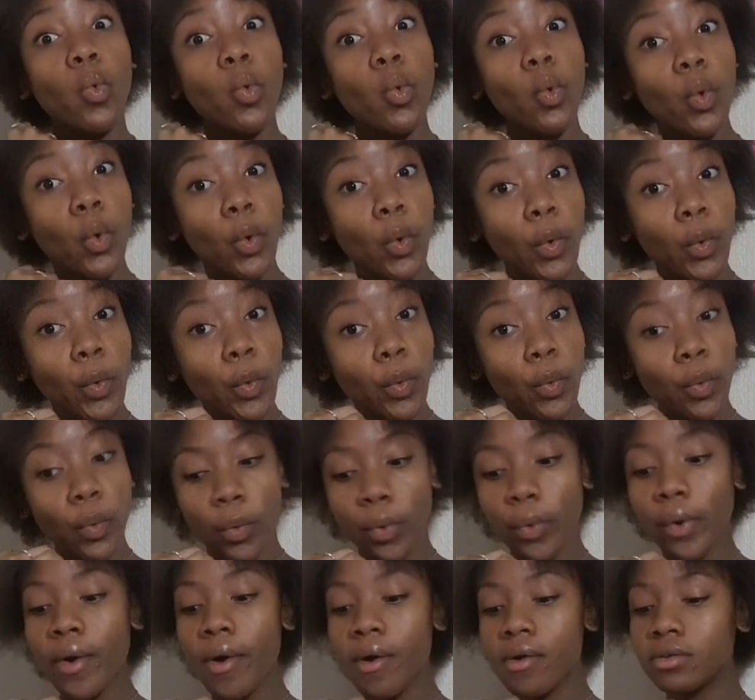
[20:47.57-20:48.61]

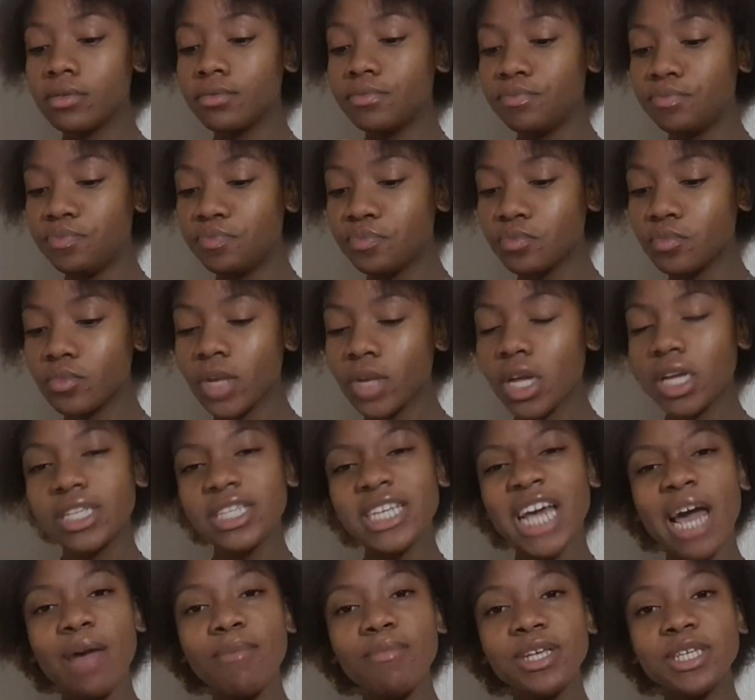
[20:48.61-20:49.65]
Oh!
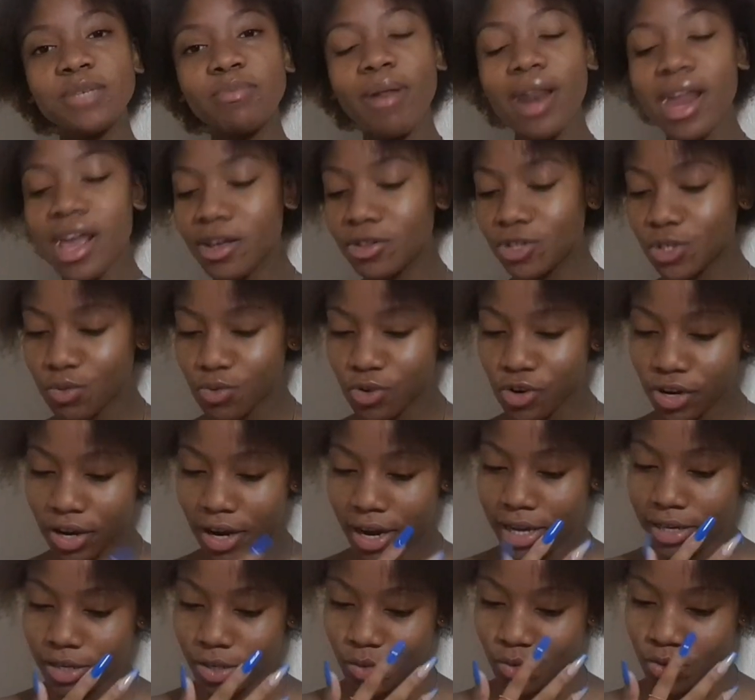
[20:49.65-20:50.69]
Time is playing tomorrow,
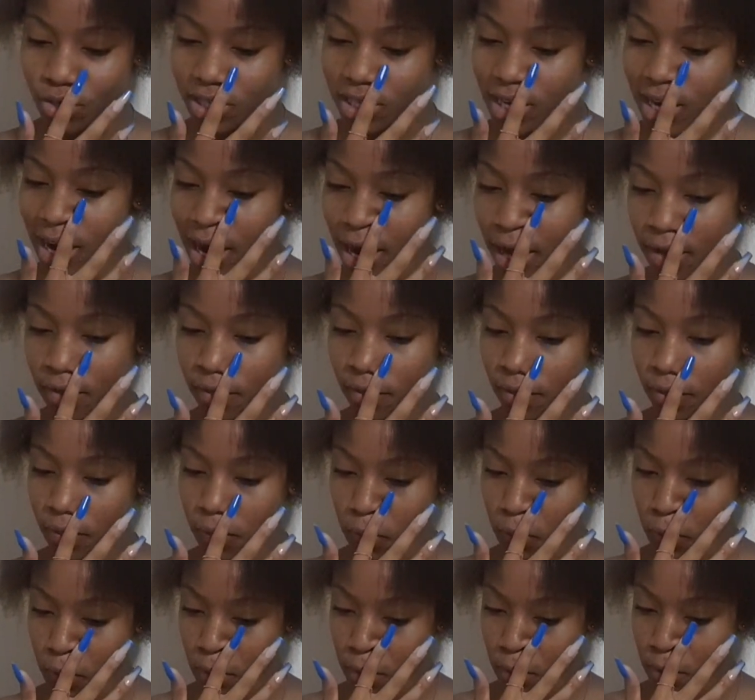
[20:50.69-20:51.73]
guys. We're the 9th.
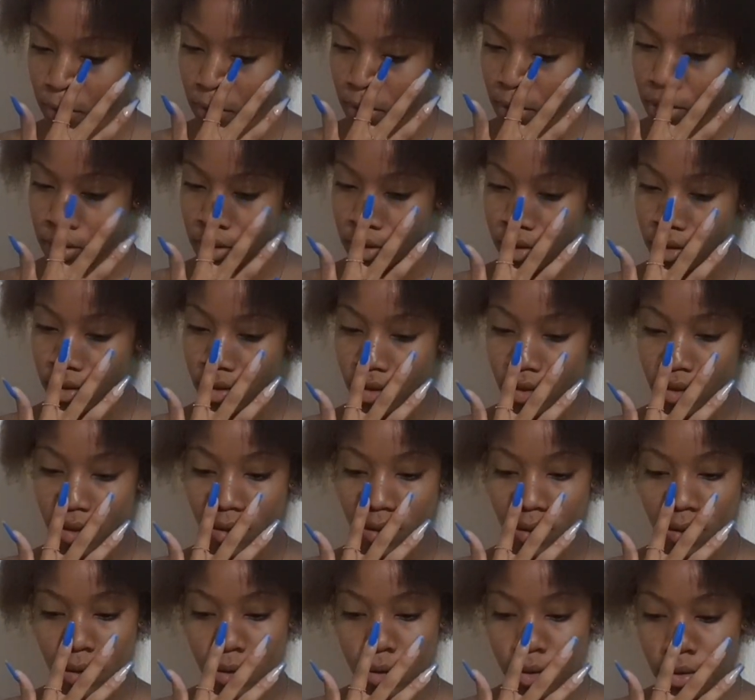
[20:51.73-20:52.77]

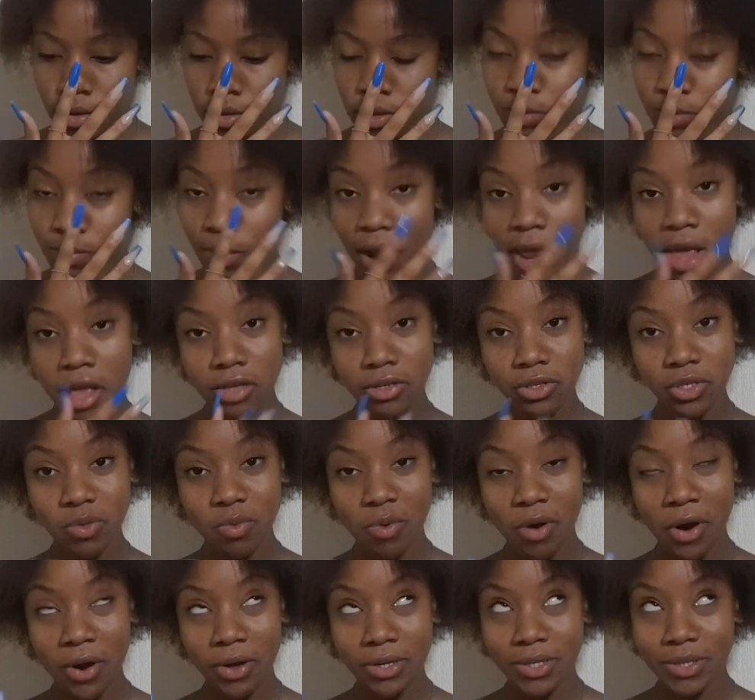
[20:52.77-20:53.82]
He's playing
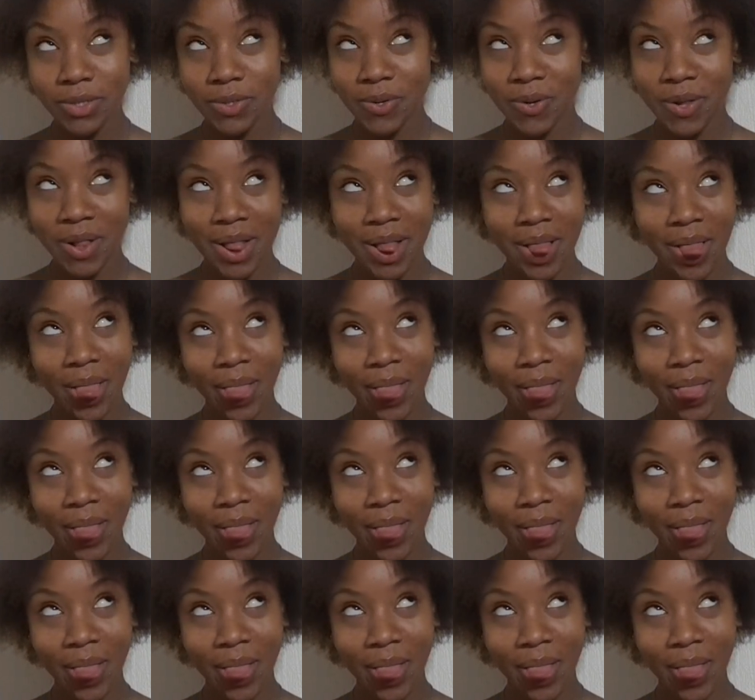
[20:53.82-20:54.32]
tomorrow, so